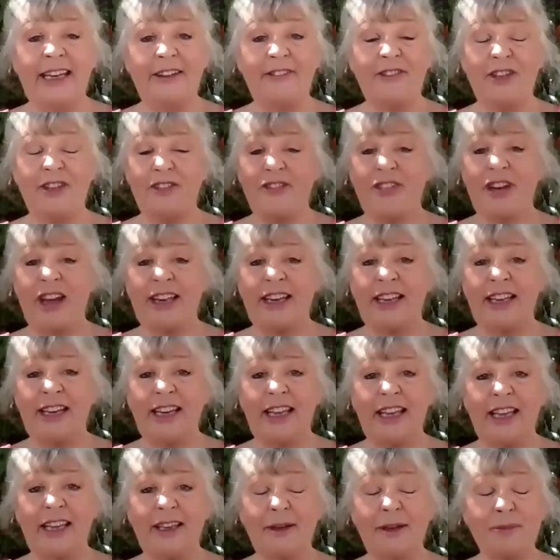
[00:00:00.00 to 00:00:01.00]
And if you've had
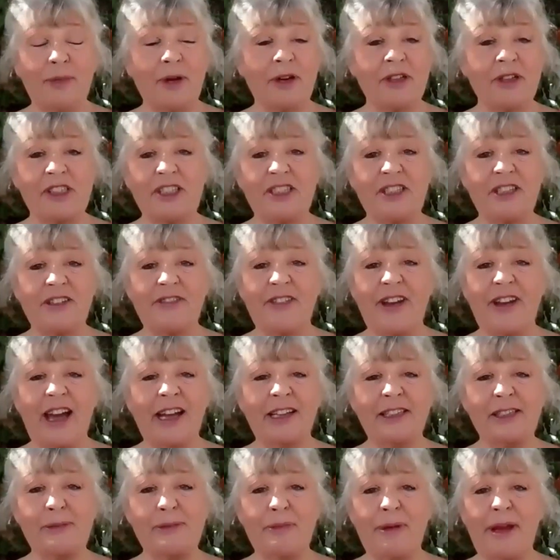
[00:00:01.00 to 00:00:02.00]
any positive
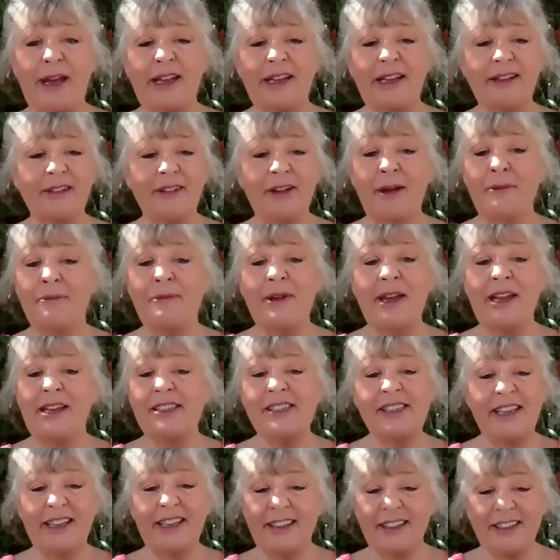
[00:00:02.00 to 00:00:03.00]
aspect,
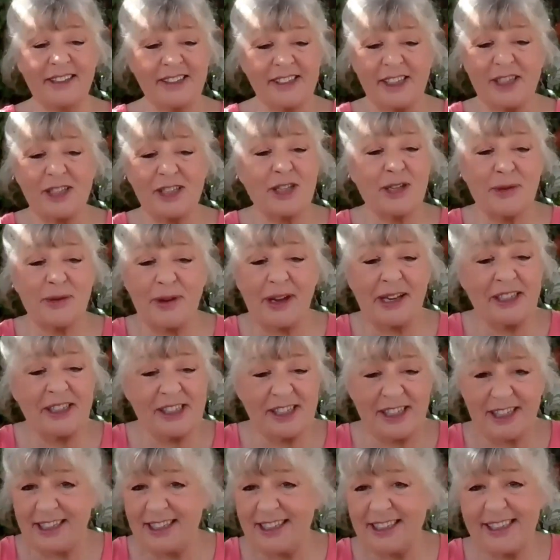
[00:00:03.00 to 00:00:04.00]
amazing
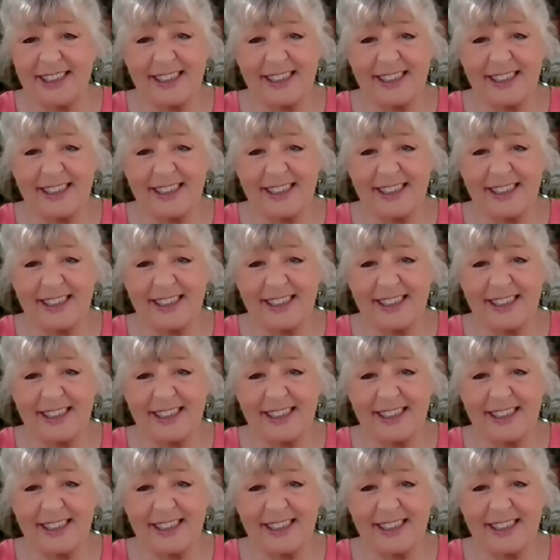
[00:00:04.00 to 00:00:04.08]
situations,